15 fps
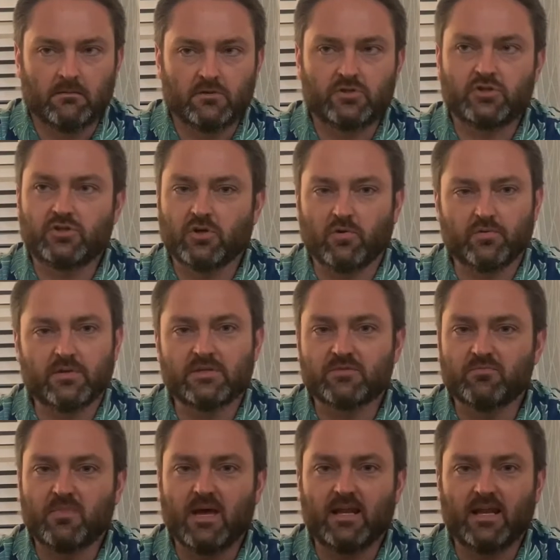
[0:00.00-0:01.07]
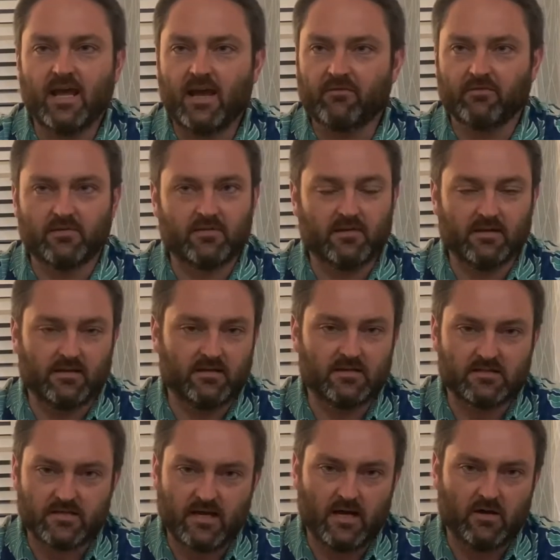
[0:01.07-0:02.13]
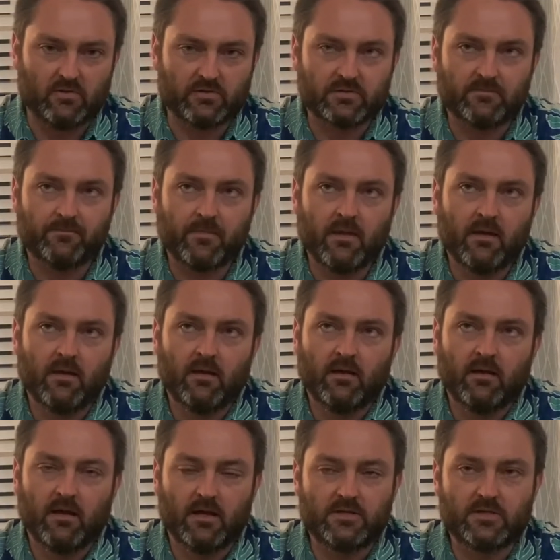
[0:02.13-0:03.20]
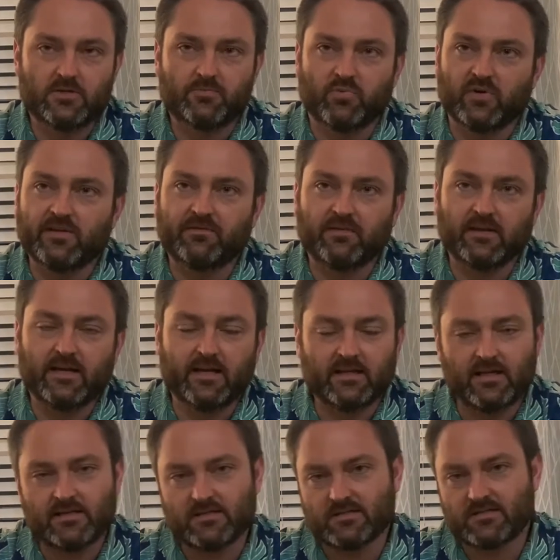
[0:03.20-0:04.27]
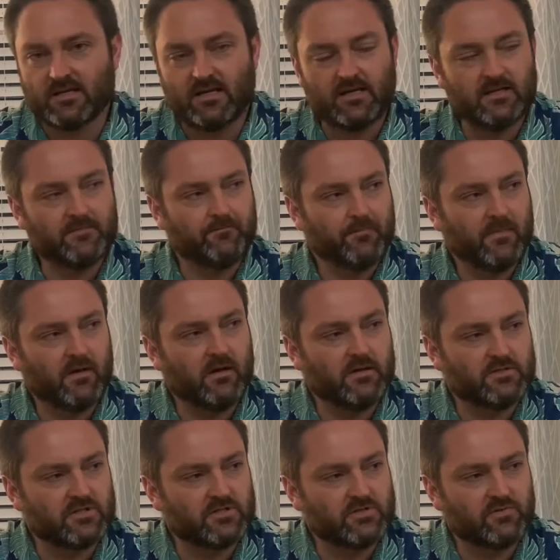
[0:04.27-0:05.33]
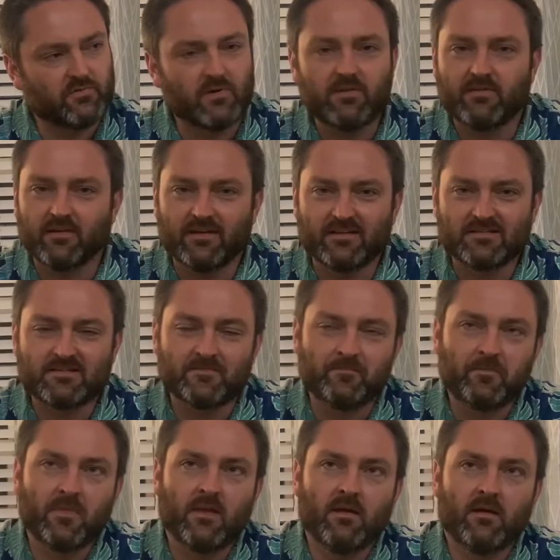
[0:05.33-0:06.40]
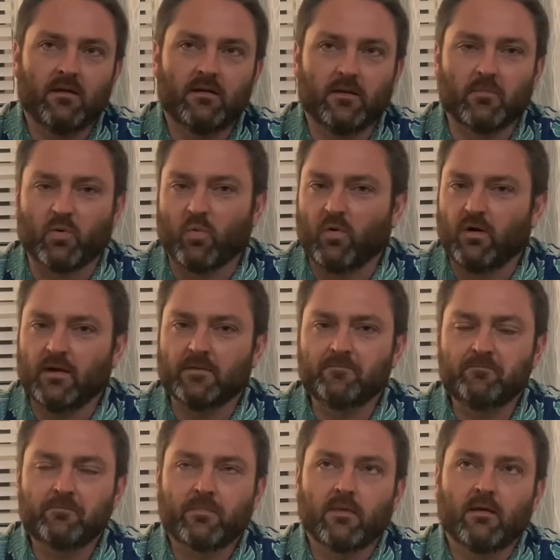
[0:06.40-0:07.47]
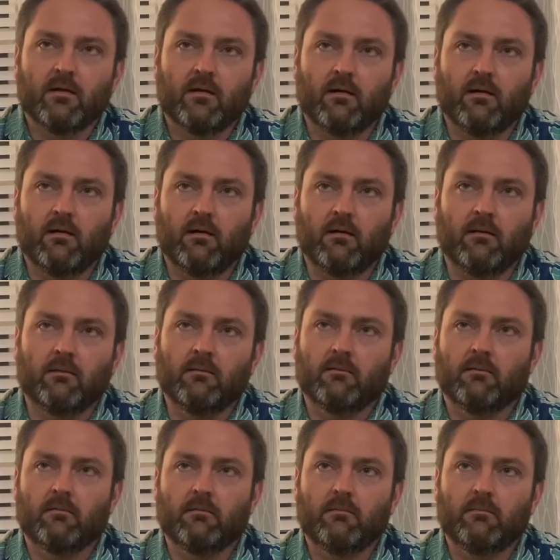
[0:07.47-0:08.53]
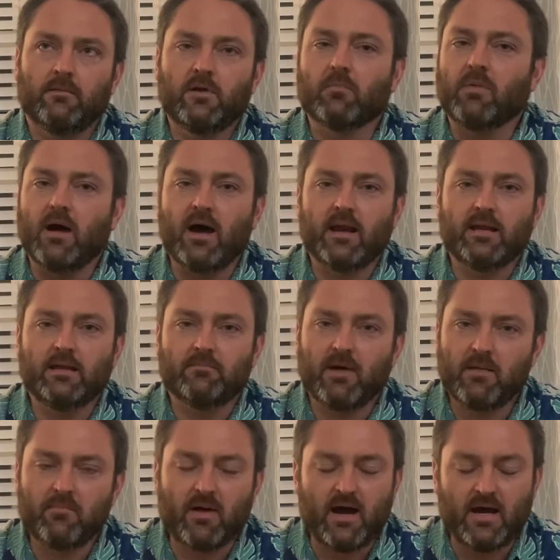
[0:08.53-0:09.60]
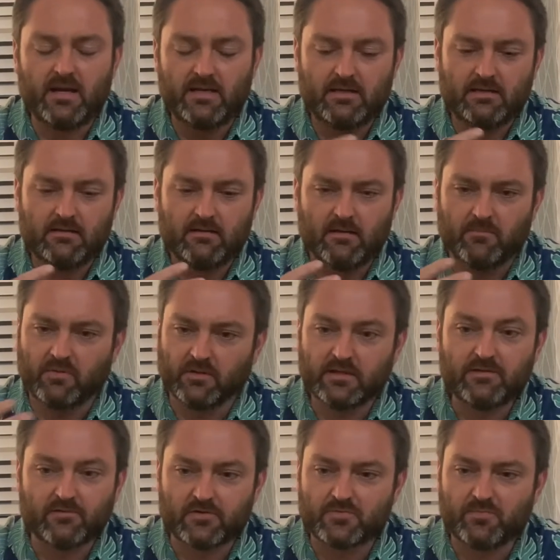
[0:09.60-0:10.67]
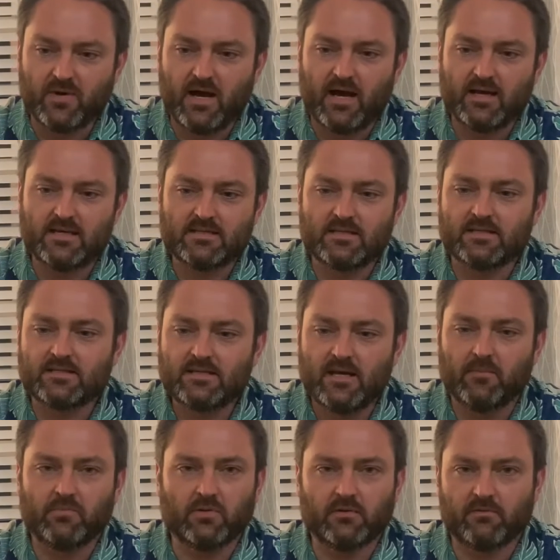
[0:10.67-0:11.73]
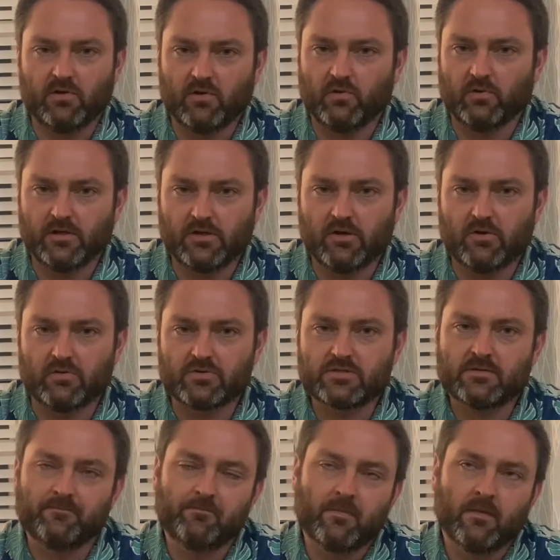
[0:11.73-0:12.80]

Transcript: showed these men everything in his house. And just briefly, I'd like to say just three things. Number one, your body, my body, a believer's body is the temple of the Holy Ghost.